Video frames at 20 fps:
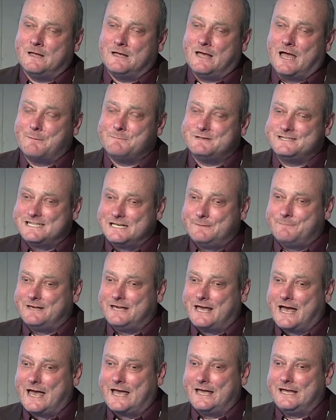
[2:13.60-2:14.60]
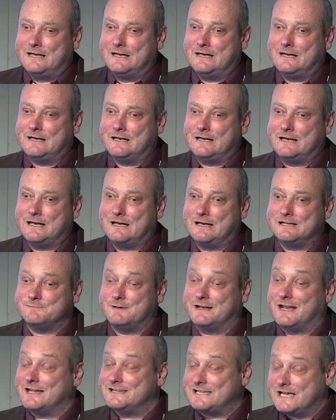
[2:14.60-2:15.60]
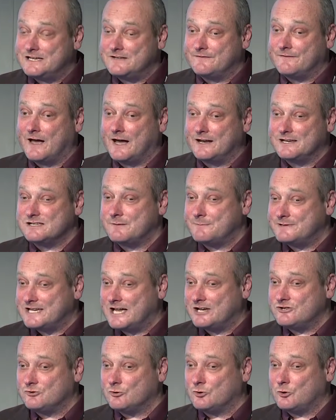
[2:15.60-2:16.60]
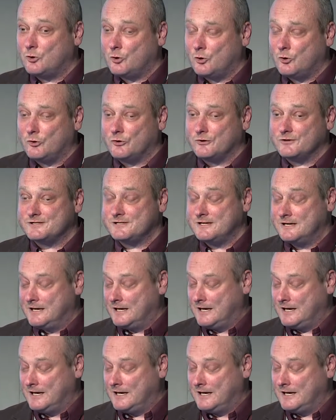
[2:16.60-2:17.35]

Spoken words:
MCPA has been identified as a potential cause